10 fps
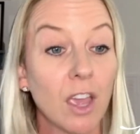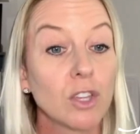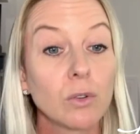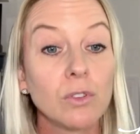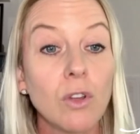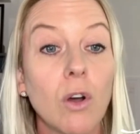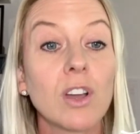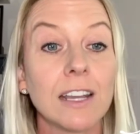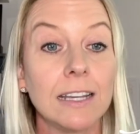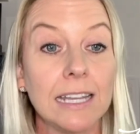You're not
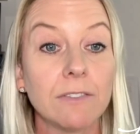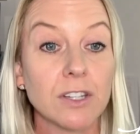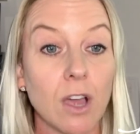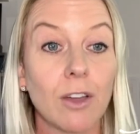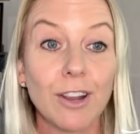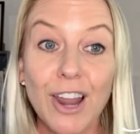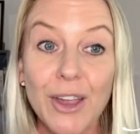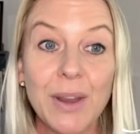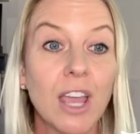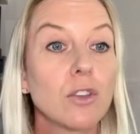going to leave a child alone.